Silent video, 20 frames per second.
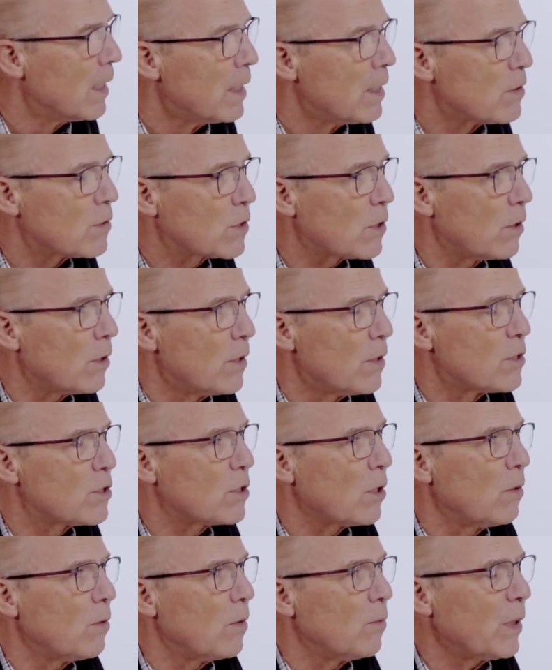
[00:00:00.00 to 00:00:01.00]

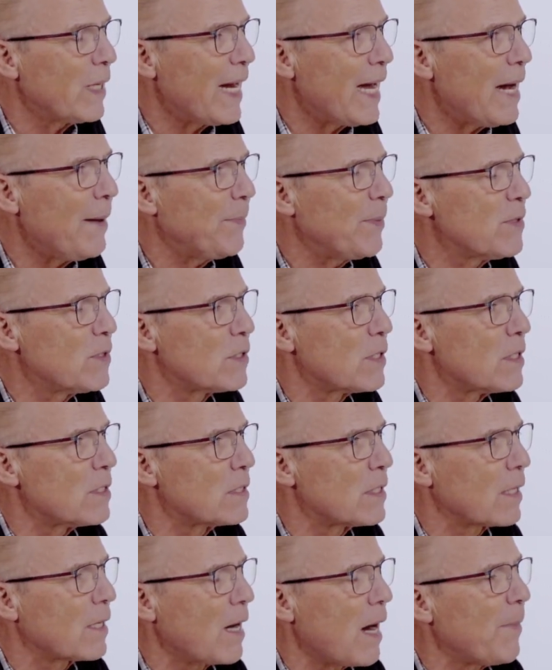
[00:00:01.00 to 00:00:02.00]
So what happens is
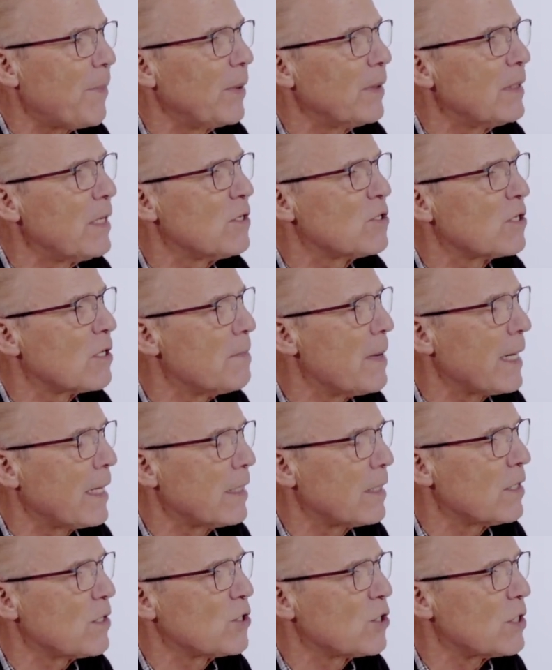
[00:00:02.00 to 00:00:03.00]
the couple needs to make a
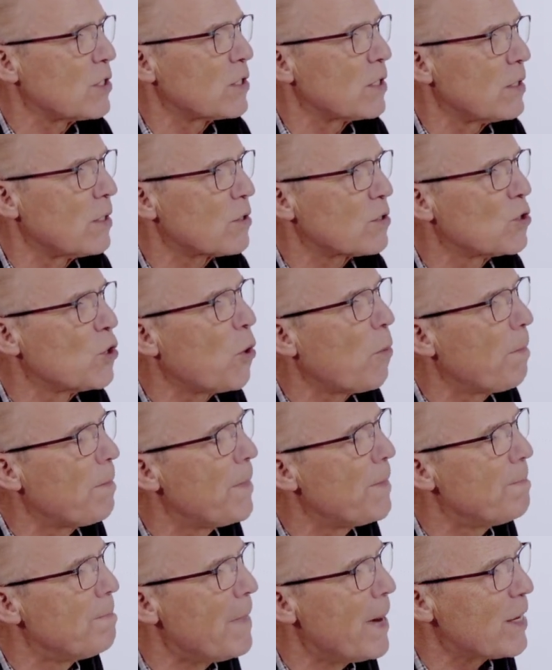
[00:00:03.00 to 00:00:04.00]
decision. There's
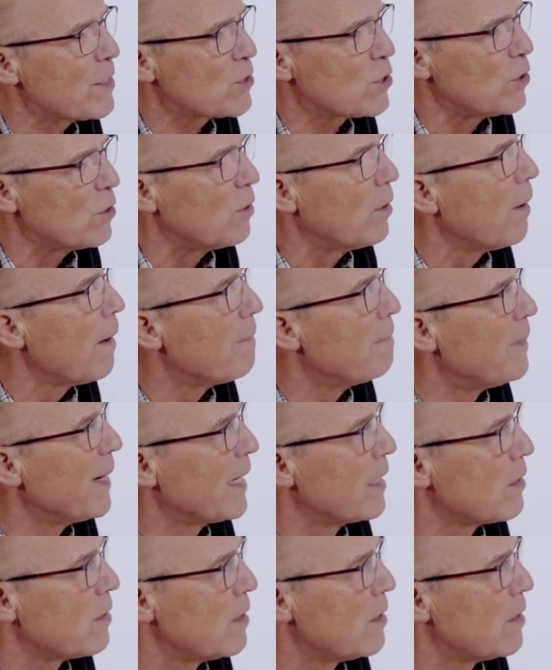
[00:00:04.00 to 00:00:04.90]
no issue bigger